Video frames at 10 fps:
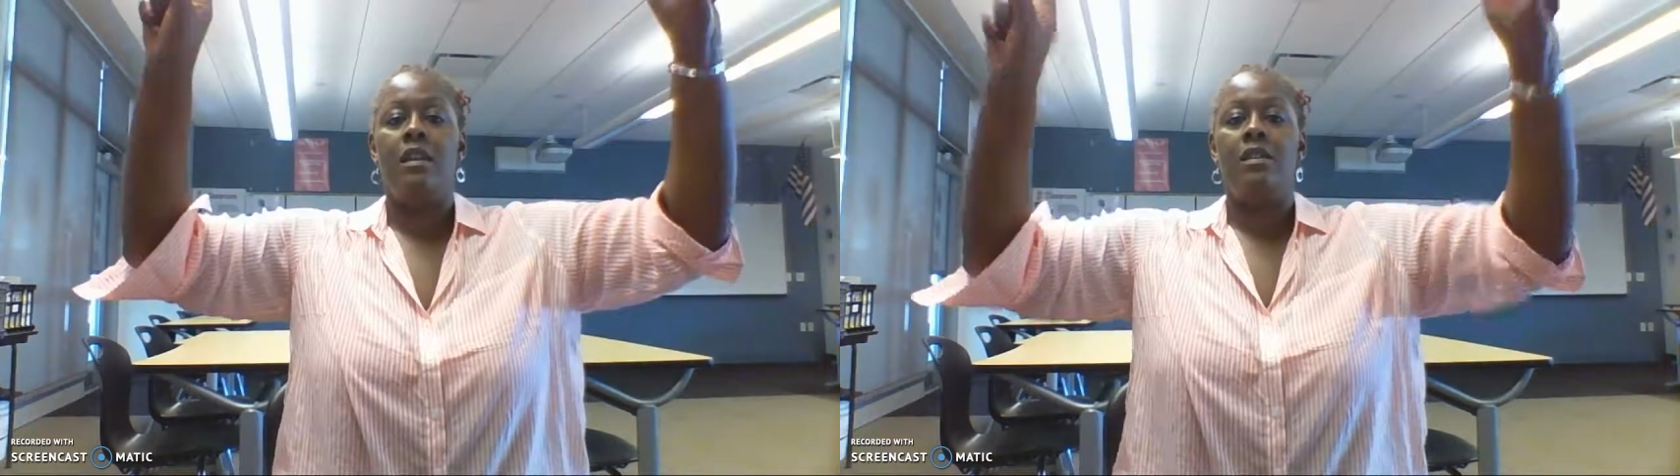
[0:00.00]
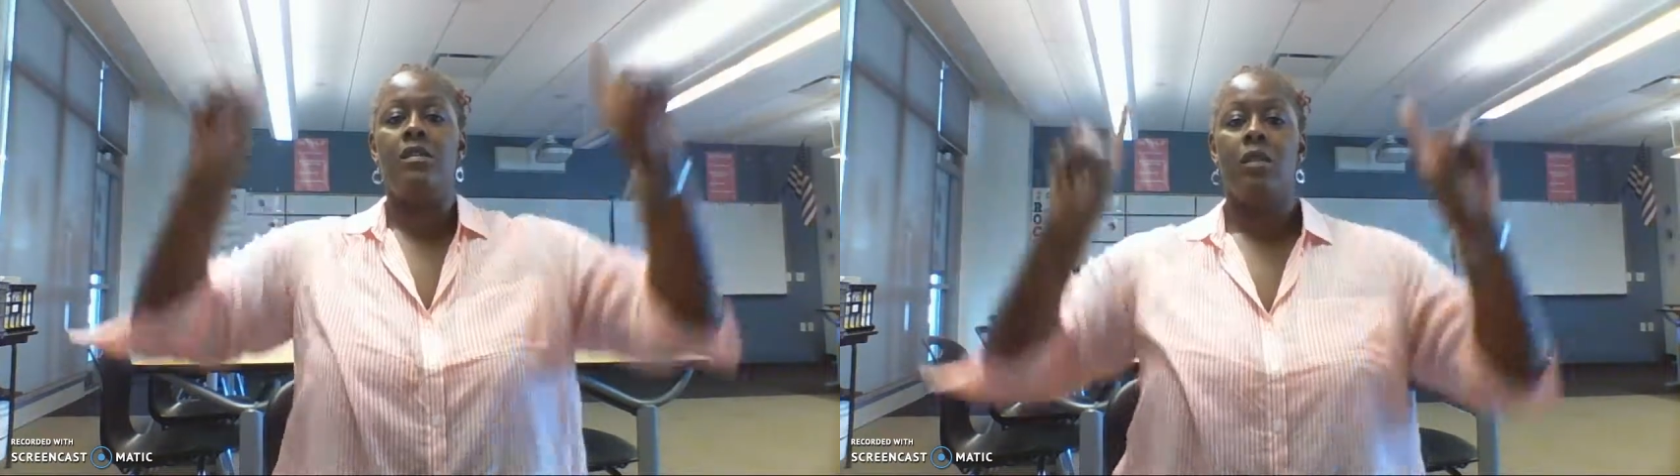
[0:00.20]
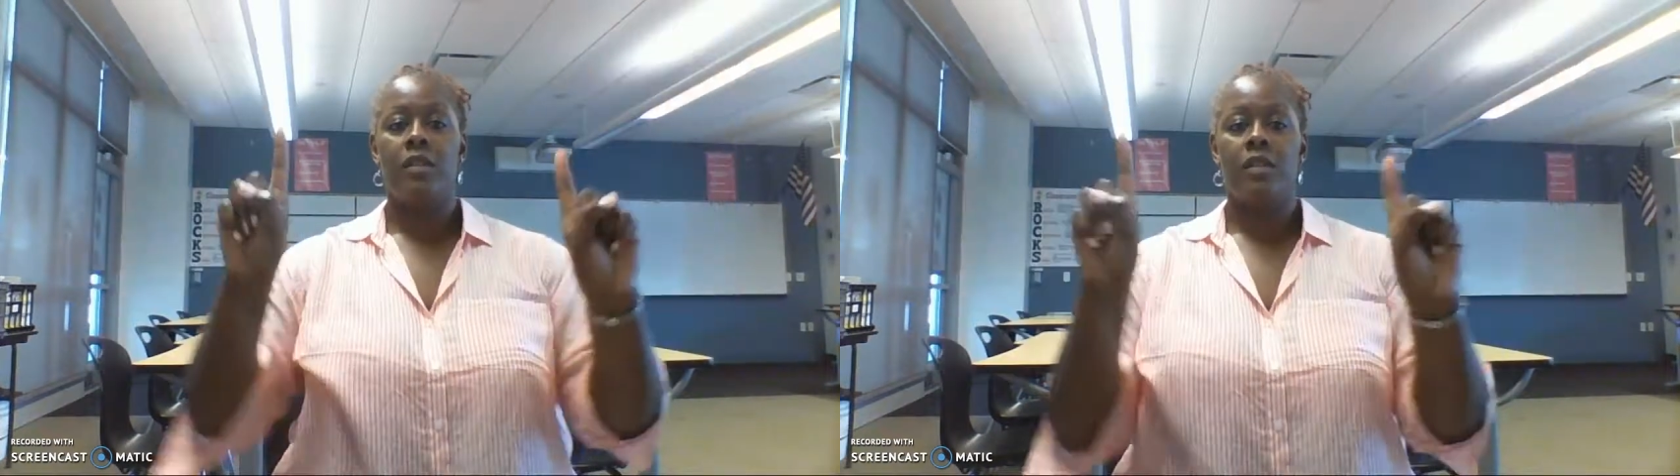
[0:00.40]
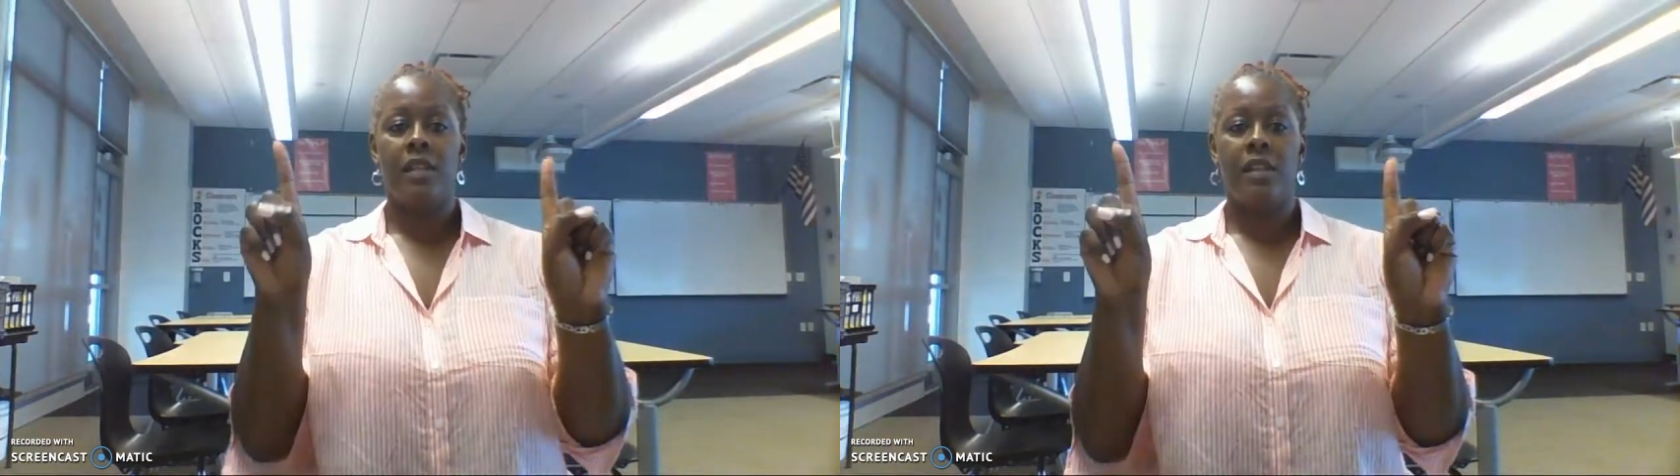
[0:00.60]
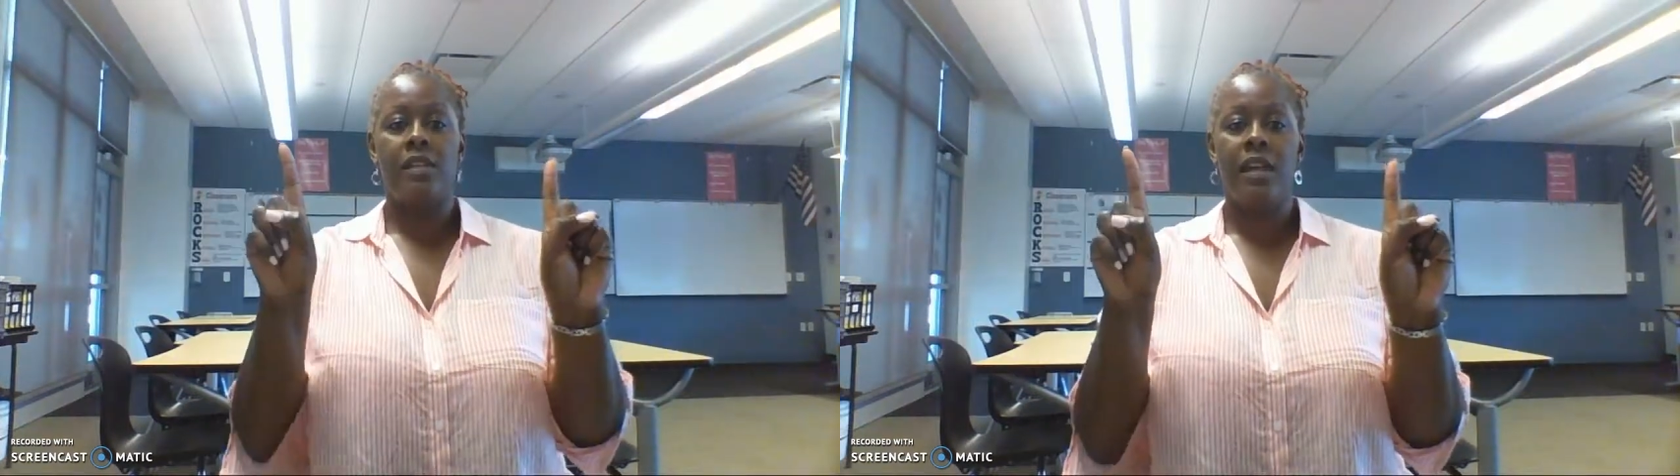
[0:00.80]
So the
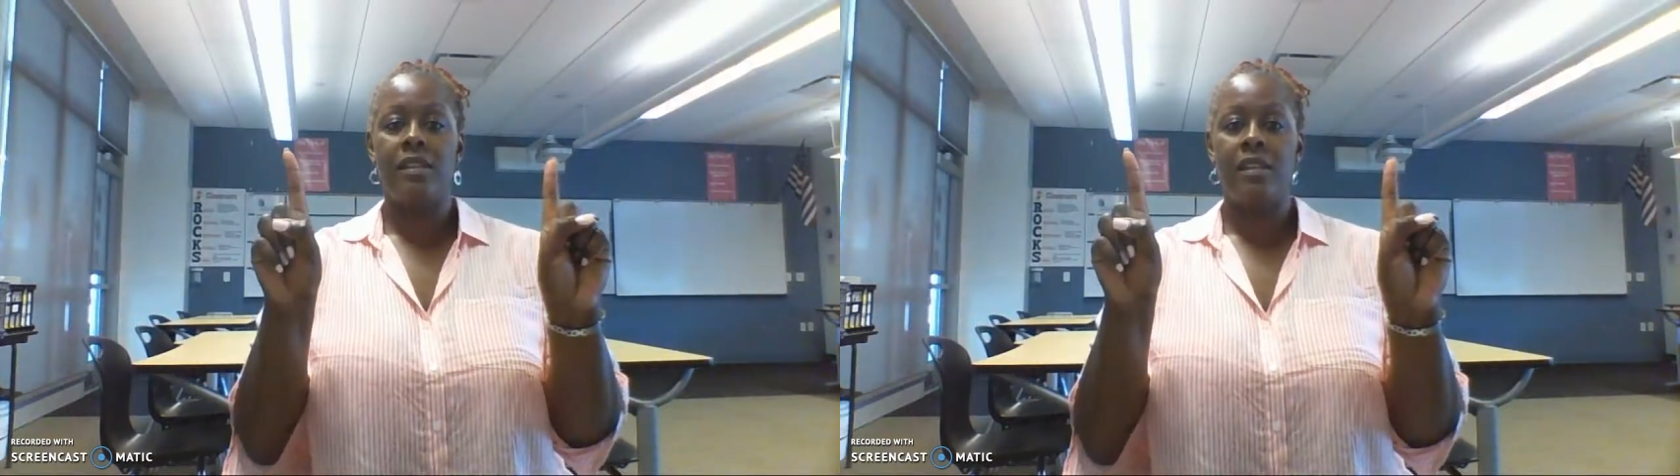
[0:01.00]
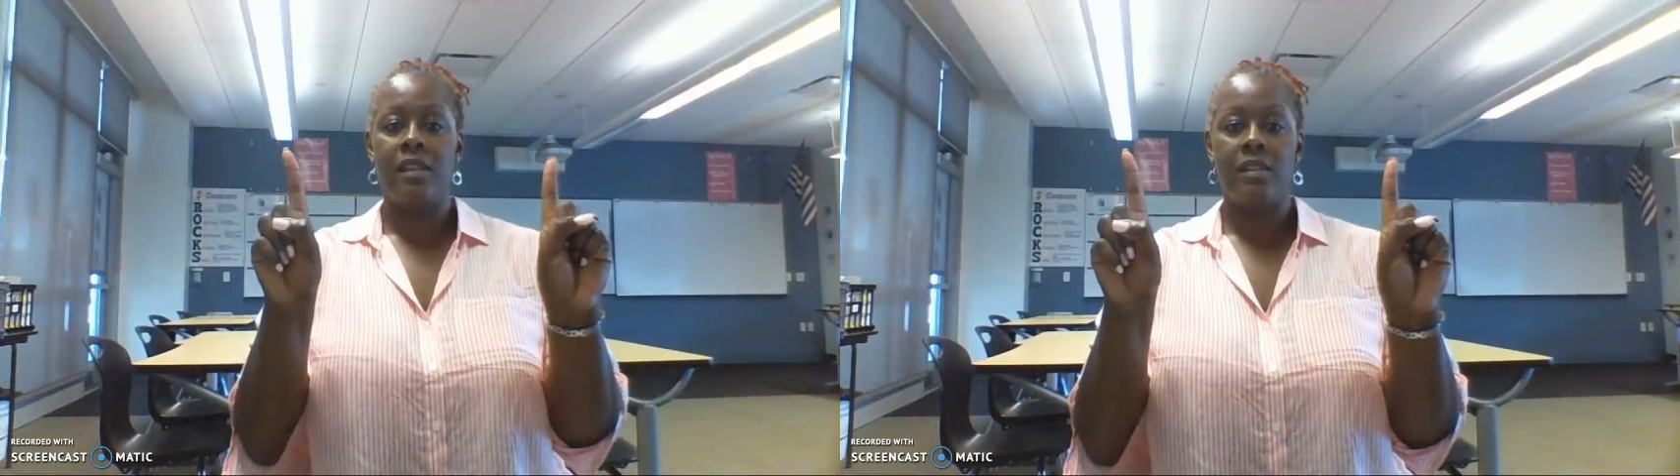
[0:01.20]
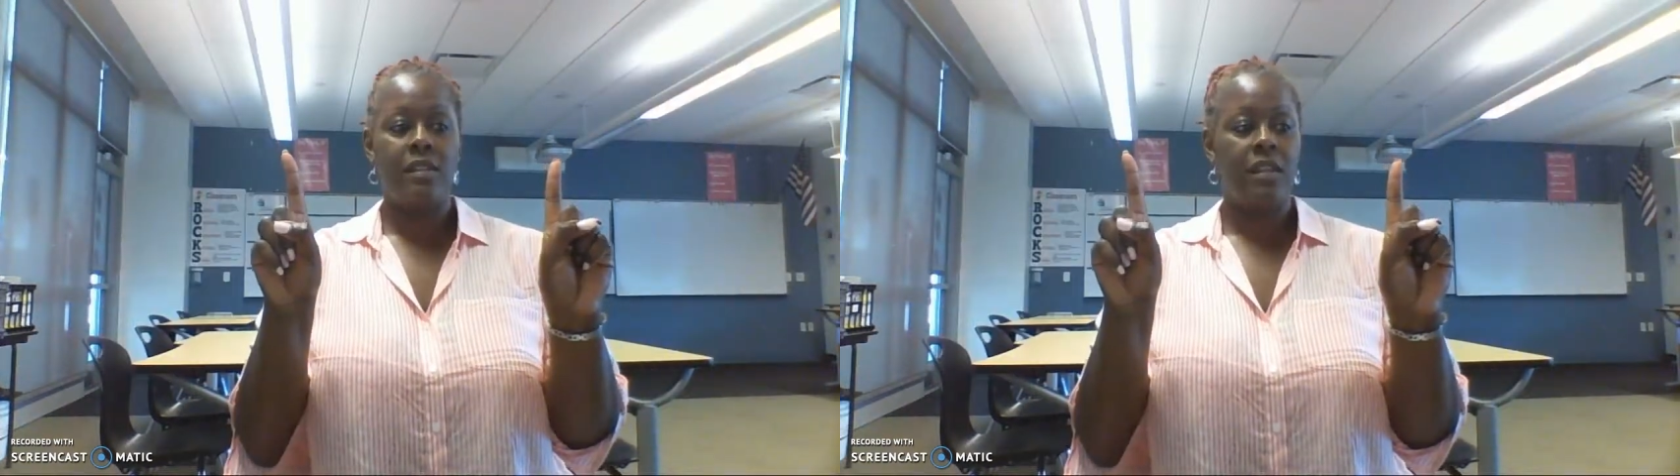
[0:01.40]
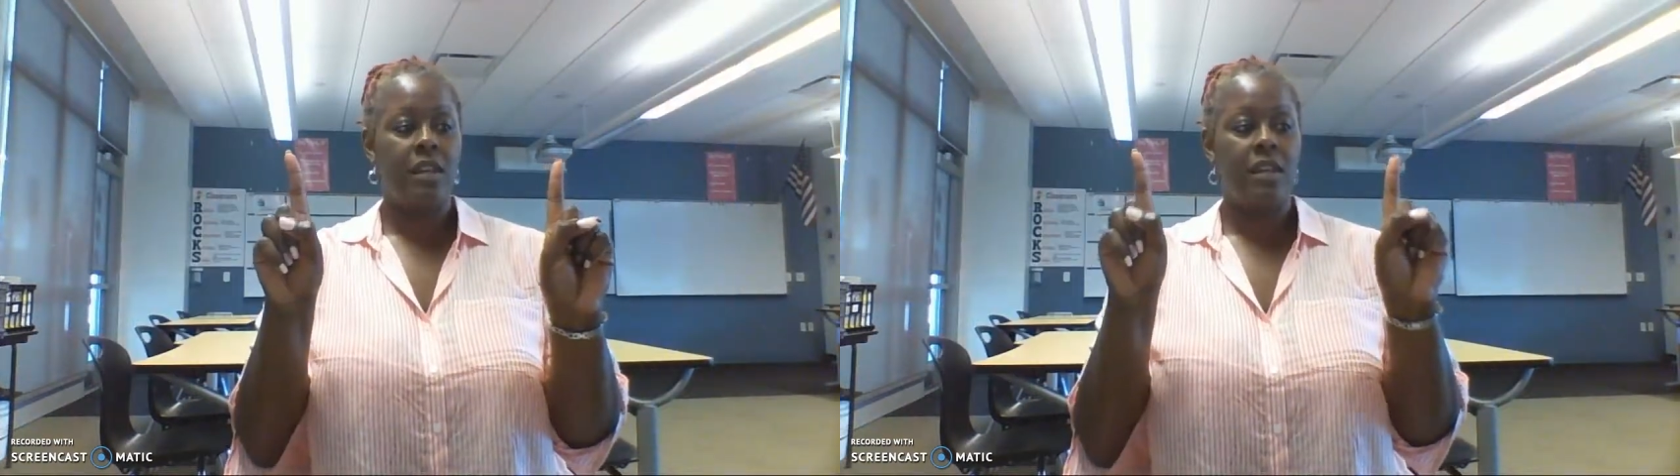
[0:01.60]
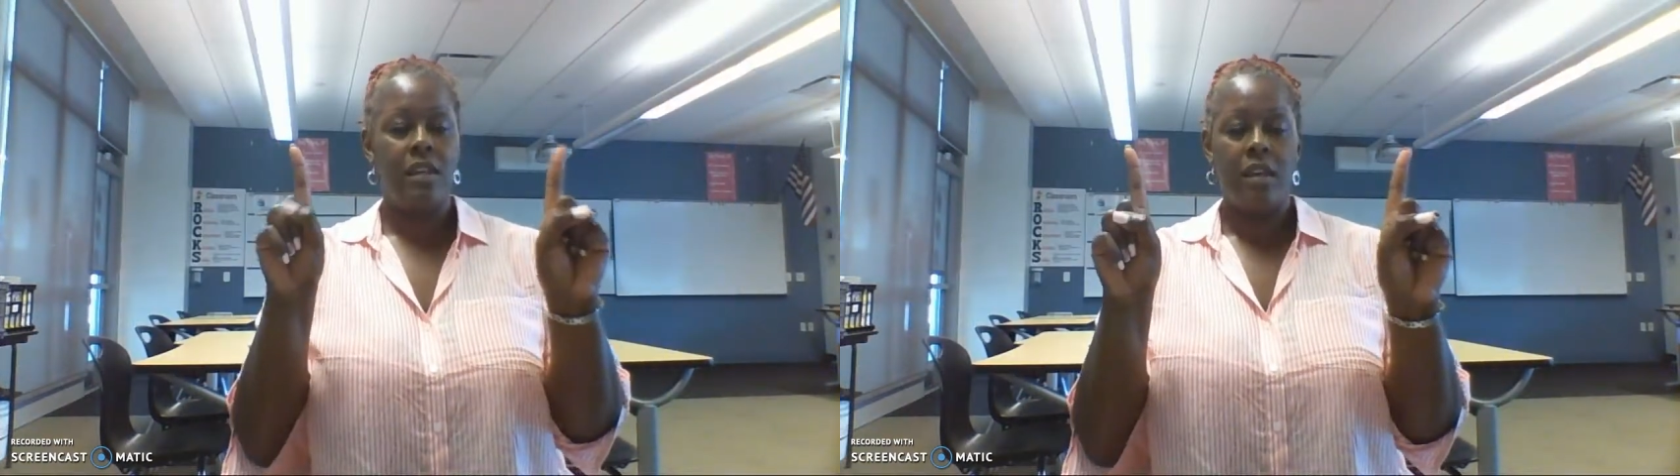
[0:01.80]
success is
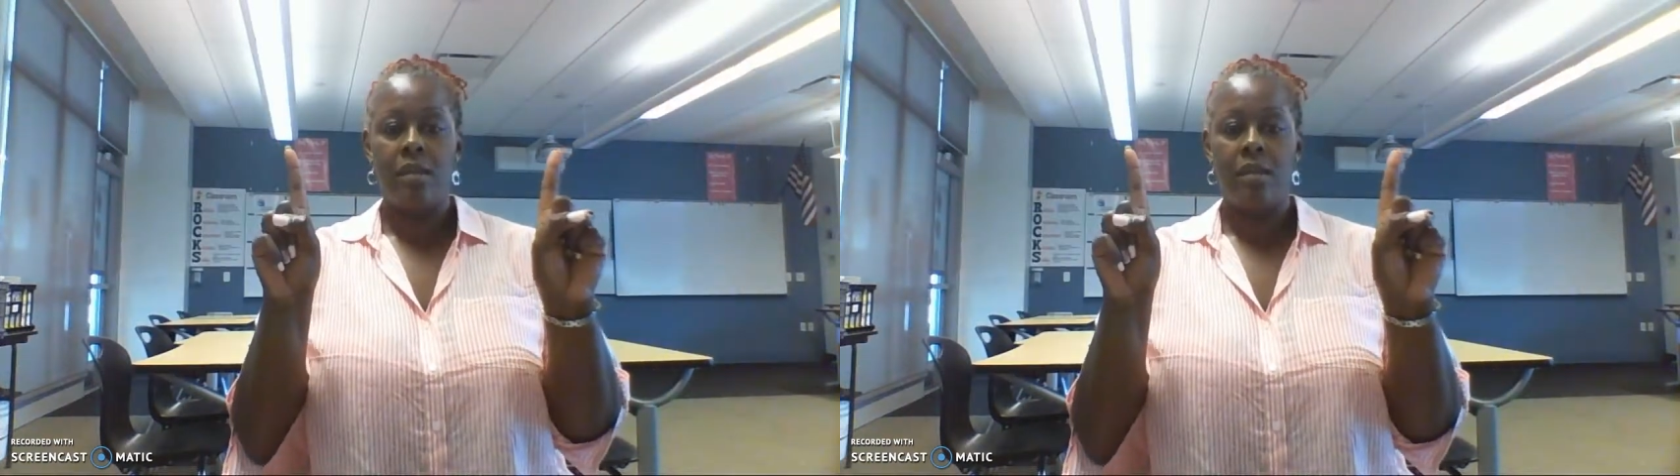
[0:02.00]
the